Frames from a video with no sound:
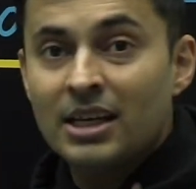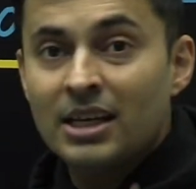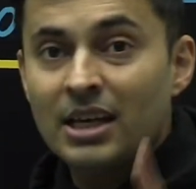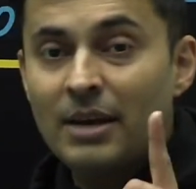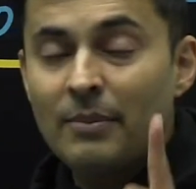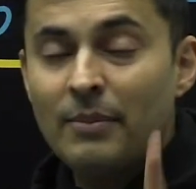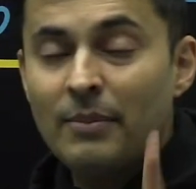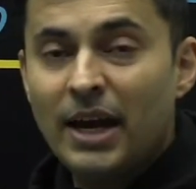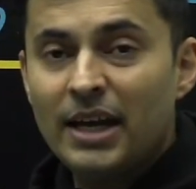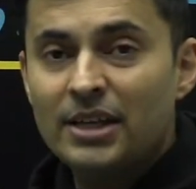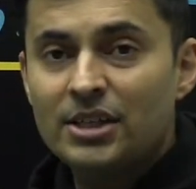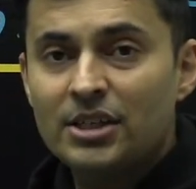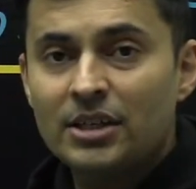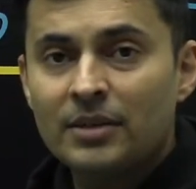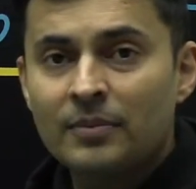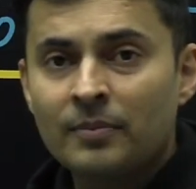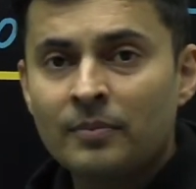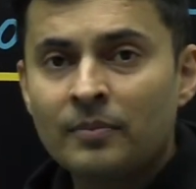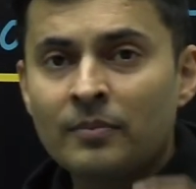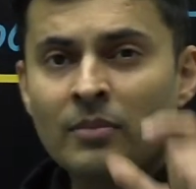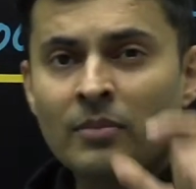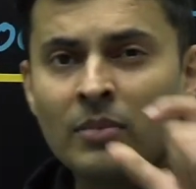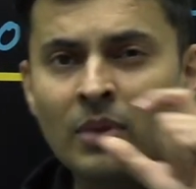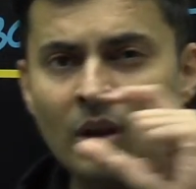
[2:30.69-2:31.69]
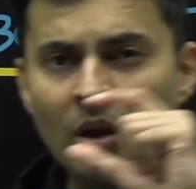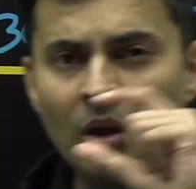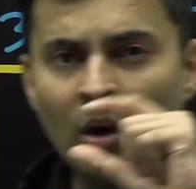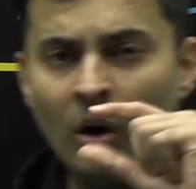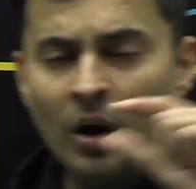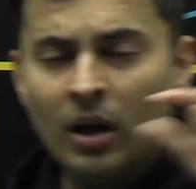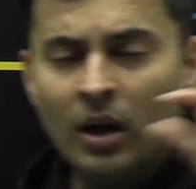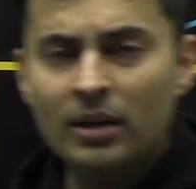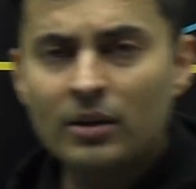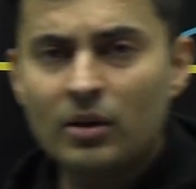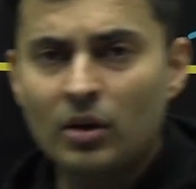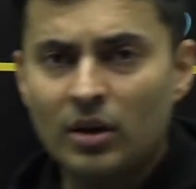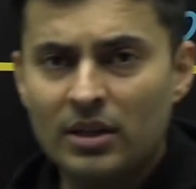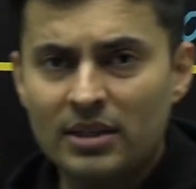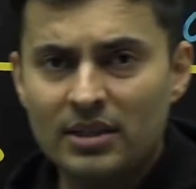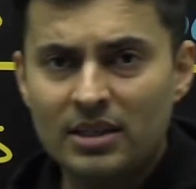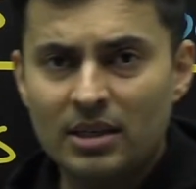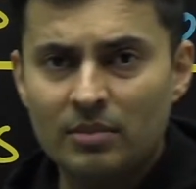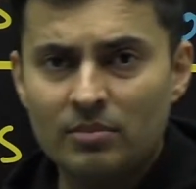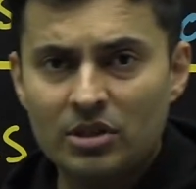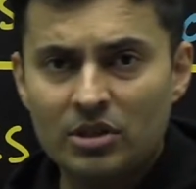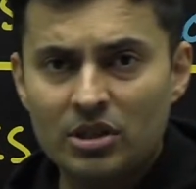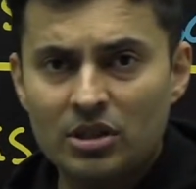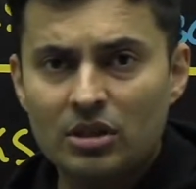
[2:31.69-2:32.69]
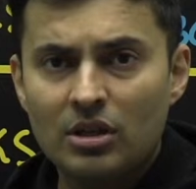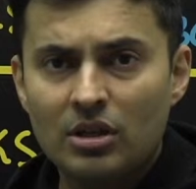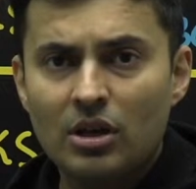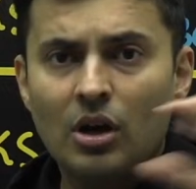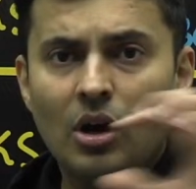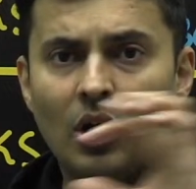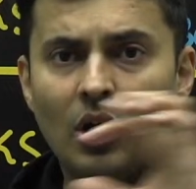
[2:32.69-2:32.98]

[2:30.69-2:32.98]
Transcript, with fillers: Imagine all concepts,